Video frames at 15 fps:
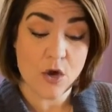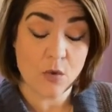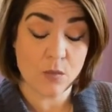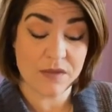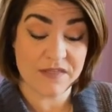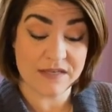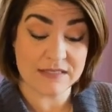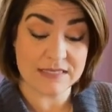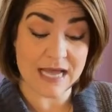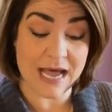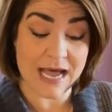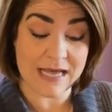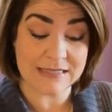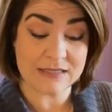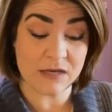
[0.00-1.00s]
with his
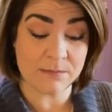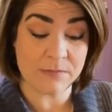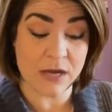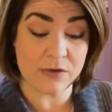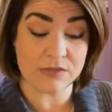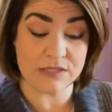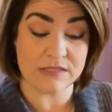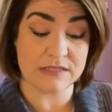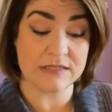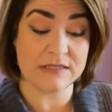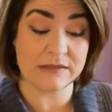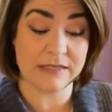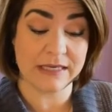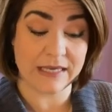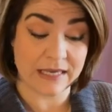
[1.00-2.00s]
eyes on Moses
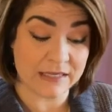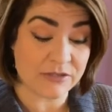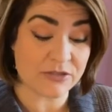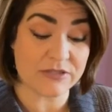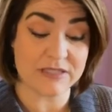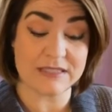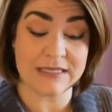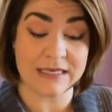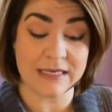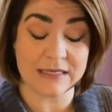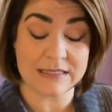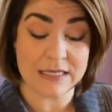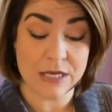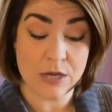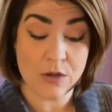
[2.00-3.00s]
until he entered the tent.